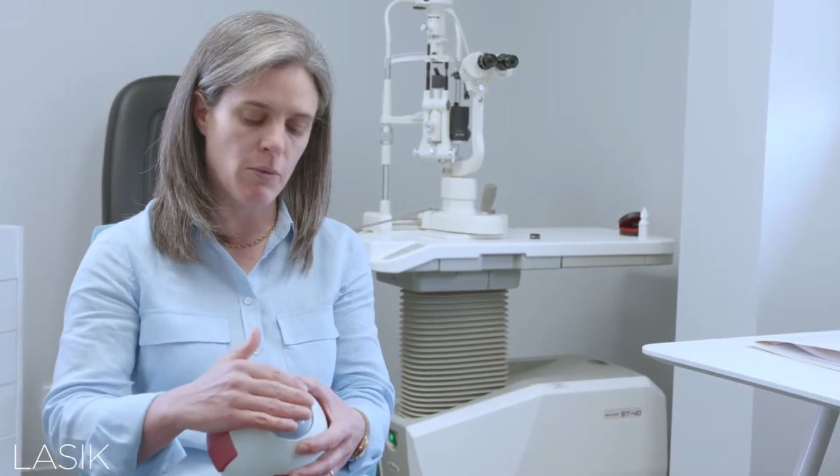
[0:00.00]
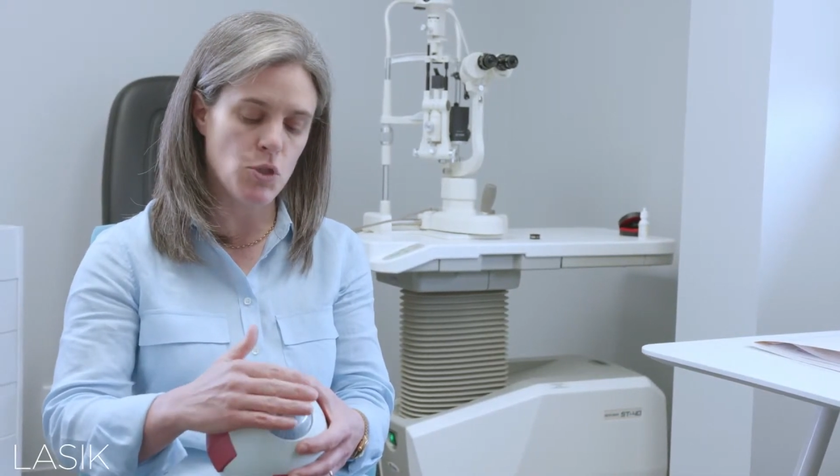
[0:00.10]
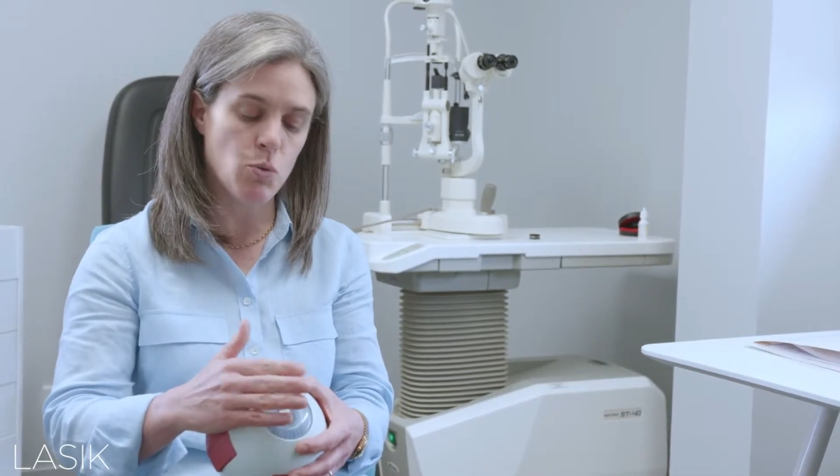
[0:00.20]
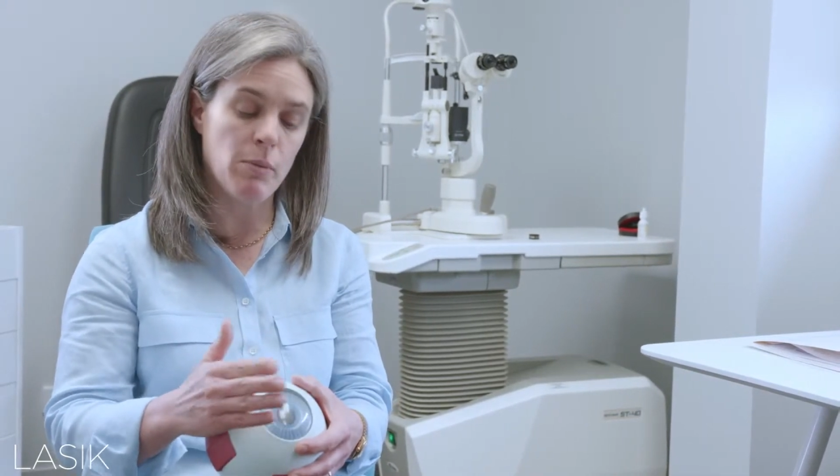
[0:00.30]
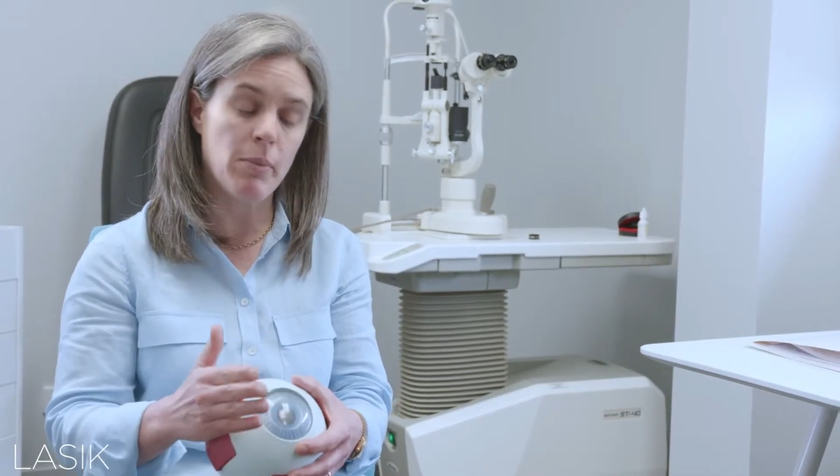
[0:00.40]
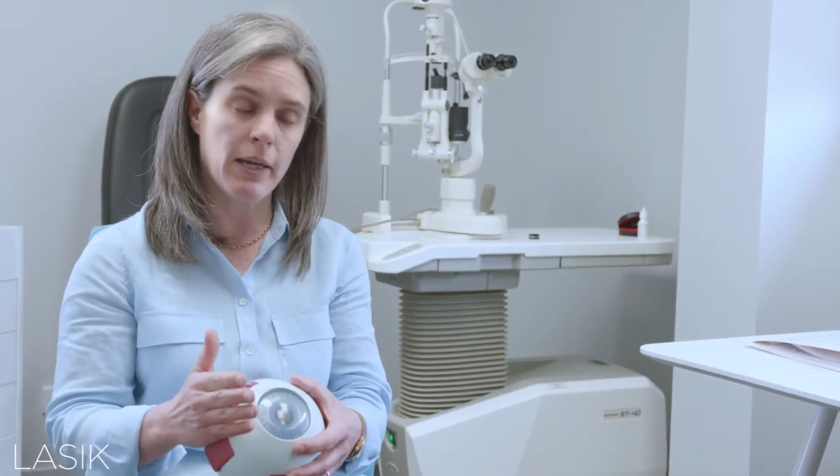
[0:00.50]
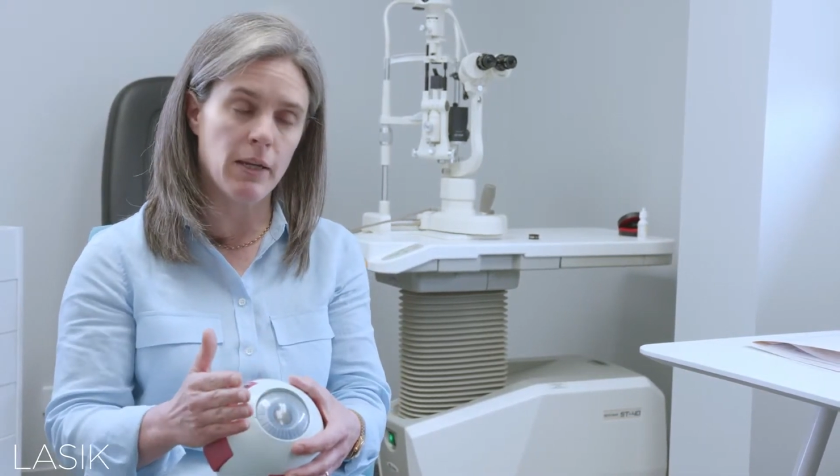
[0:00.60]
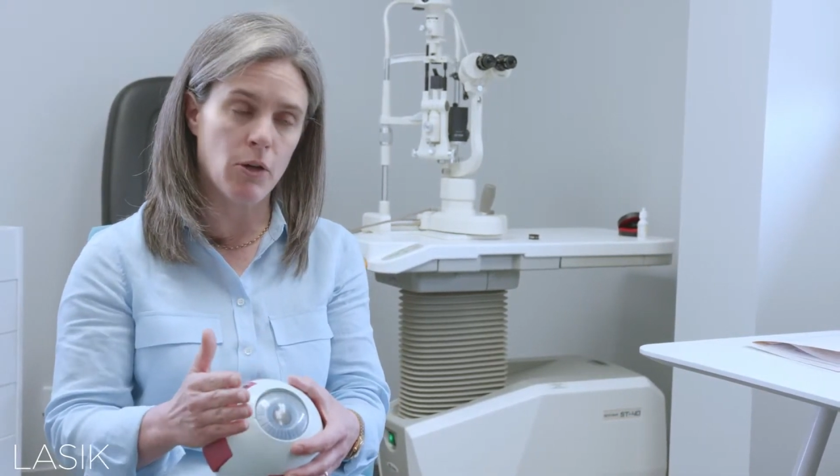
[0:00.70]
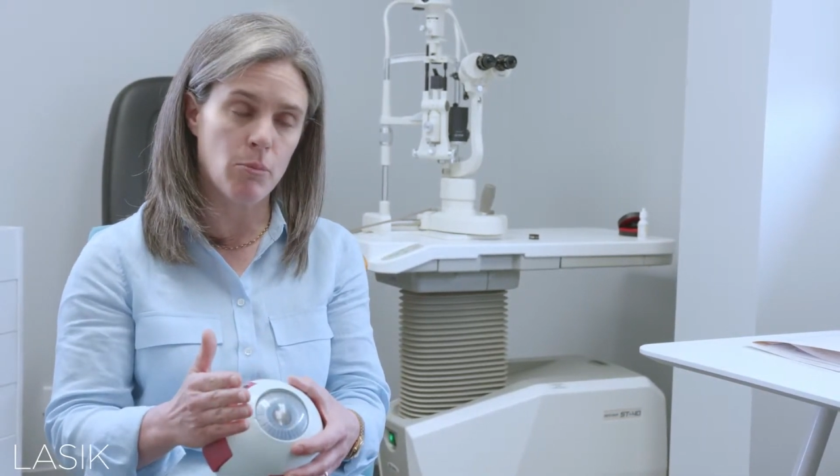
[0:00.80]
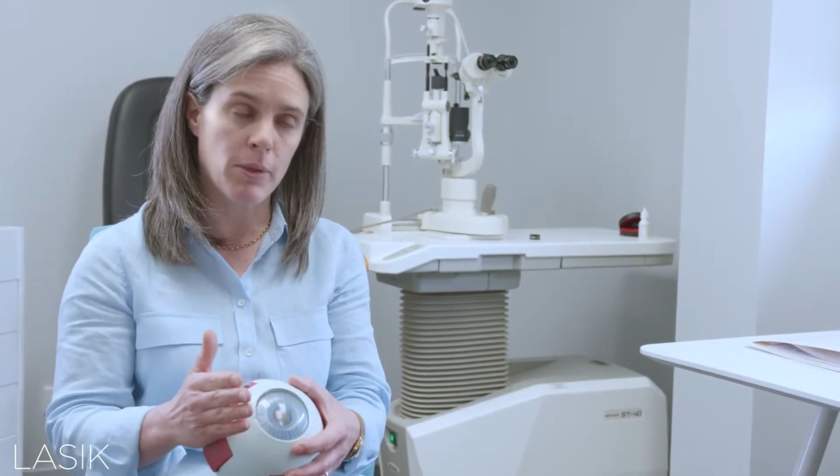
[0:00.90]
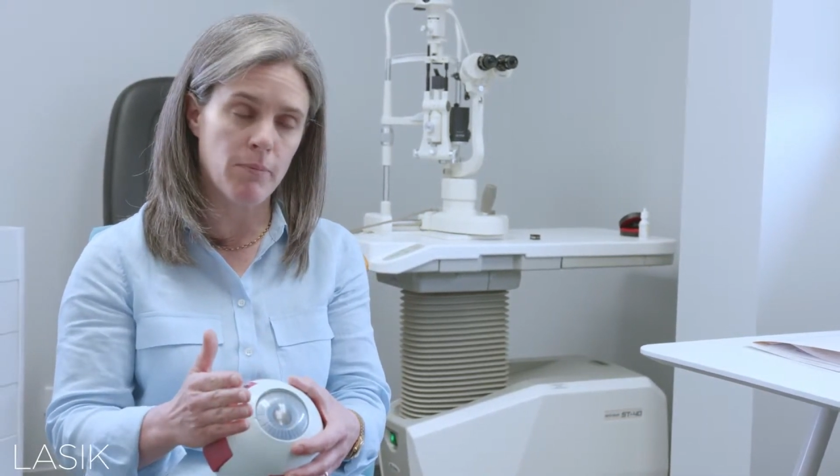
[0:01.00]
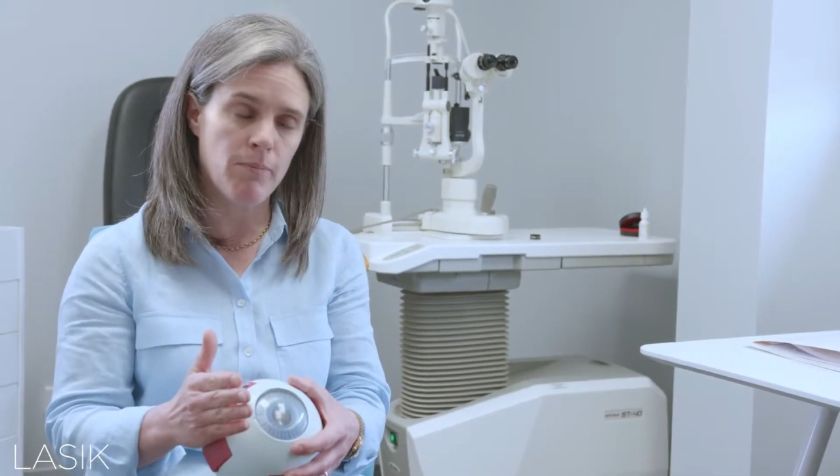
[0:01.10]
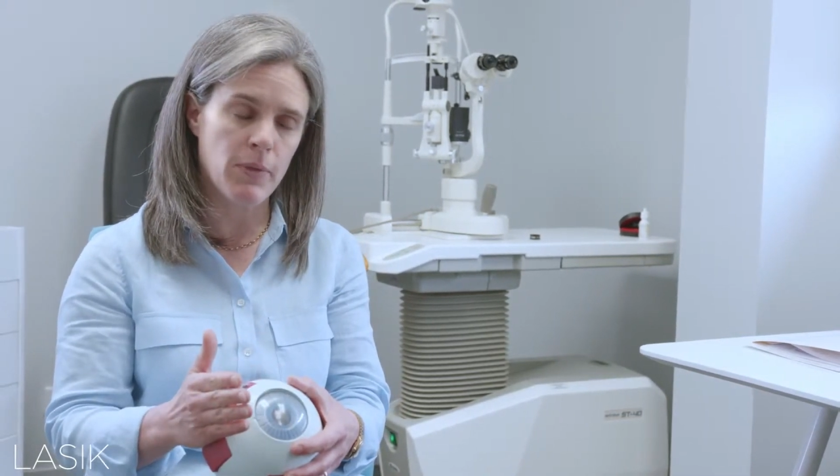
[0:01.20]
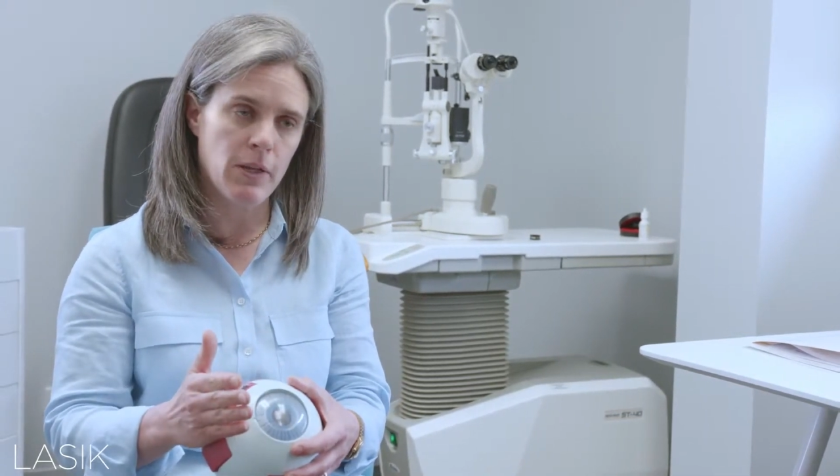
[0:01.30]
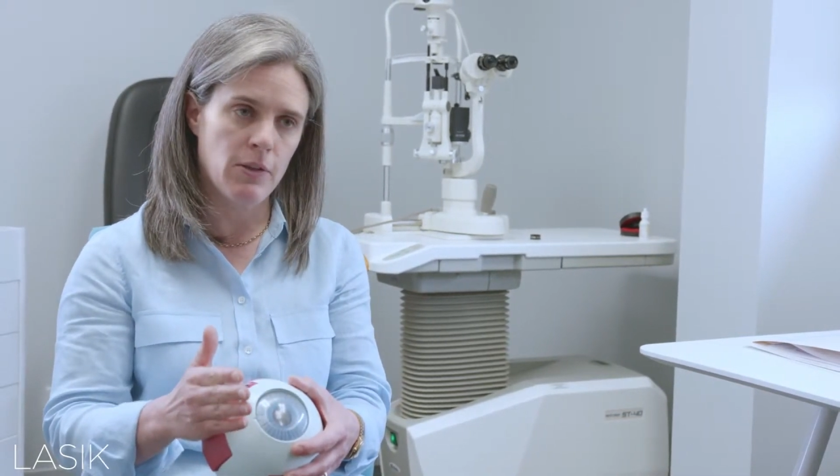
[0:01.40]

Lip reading: which we peel open.